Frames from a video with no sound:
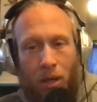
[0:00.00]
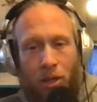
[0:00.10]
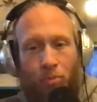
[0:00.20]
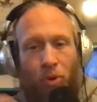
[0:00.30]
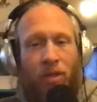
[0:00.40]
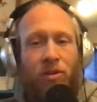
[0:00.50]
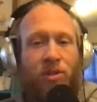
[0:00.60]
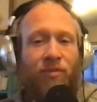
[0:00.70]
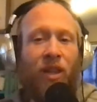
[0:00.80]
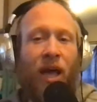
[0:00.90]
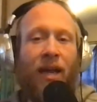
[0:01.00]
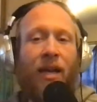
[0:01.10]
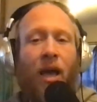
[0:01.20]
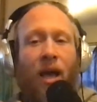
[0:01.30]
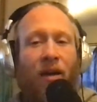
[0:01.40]
The Brothers of Light
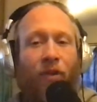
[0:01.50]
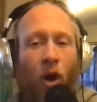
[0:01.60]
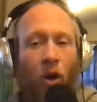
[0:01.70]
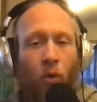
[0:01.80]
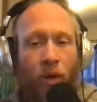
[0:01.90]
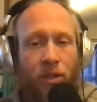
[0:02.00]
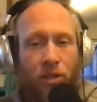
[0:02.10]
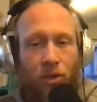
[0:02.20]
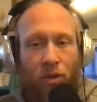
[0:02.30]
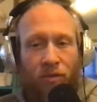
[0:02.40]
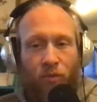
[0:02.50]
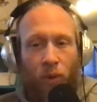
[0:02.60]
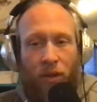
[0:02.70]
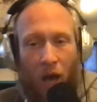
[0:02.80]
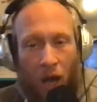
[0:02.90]
have always served
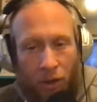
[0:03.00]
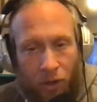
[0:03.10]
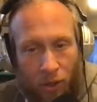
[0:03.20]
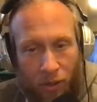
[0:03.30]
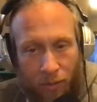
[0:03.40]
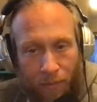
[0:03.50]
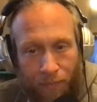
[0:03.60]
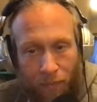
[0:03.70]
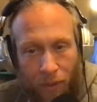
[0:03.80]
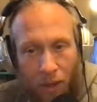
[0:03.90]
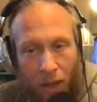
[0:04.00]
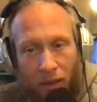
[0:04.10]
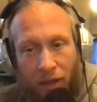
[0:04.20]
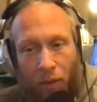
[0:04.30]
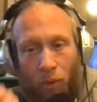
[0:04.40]
with honor.
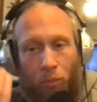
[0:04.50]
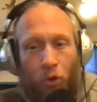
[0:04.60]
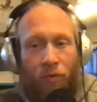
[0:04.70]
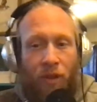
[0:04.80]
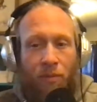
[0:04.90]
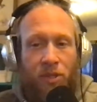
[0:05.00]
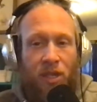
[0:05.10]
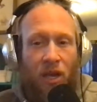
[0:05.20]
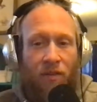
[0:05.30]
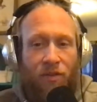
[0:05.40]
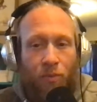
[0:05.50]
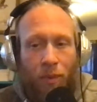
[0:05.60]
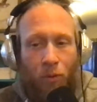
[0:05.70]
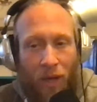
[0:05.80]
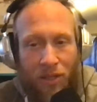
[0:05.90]
They remove themselves from
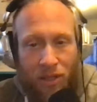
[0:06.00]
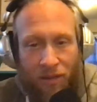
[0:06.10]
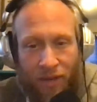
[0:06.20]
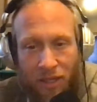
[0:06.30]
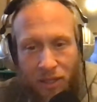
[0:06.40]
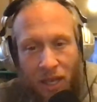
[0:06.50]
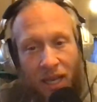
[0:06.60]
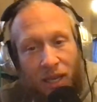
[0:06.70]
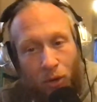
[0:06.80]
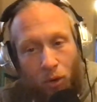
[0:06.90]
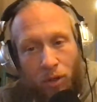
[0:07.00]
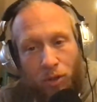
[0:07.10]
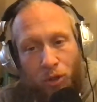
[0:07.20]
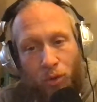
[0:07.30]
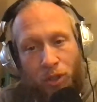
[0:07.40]
the rest of us in order
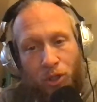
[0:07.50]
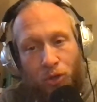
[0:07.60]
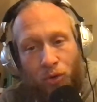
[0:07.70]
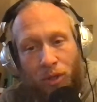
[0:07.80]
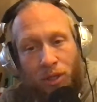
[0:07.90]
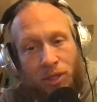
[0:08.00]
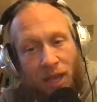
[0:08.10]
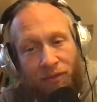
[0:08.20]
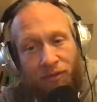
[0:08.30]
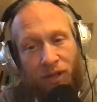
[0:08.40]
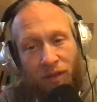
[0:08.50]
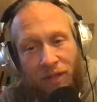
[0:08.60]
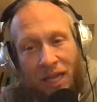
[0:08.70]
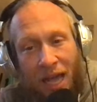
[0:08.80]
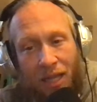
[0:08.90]
to ensure the safety of
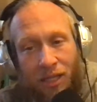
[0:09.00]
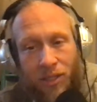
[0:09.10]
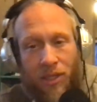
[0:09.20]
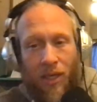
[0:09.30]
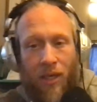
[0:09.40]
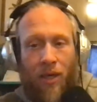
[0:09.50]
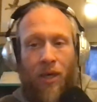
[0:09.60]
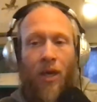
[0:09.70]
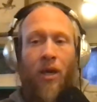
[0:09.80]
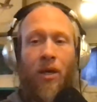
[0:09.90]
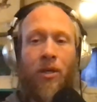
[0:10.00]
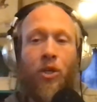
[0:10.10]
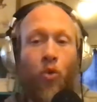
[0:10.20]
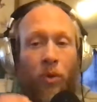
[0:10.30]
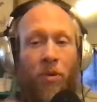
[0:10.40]
the galaxy.
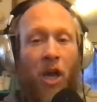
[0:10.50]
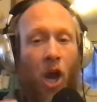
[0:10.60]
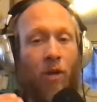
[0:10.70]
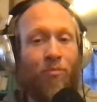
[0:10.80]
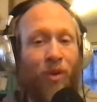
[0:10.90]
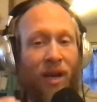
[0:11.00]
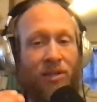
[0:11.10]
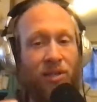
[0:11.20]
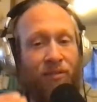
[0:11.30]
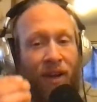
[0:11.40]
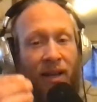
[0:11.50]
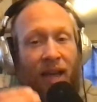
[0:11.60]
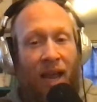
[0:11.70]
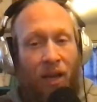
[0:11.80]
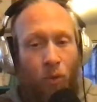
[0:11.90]
You would be hard pressed to find
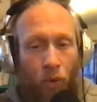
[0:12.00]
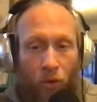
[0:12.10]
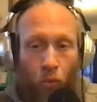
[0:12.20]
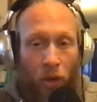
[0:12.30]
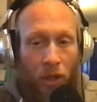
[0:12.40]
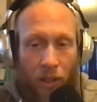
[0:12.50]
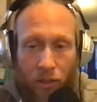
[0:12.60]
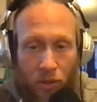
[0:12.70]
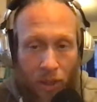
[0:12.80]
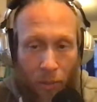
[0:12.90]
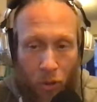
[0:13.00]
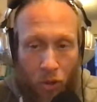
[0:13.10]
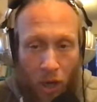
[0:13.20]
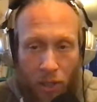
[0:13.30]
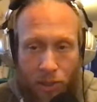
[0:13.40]
anyone willing to double
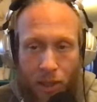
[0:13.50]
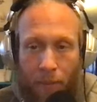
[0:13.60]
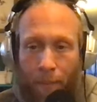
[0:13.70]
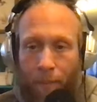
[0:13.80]
cross them.